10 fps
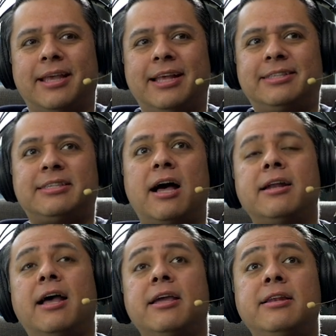It's
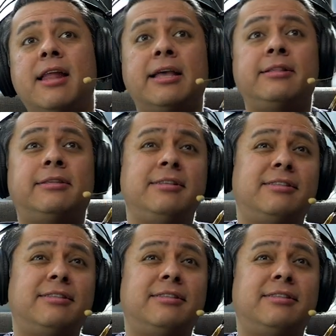on a 19.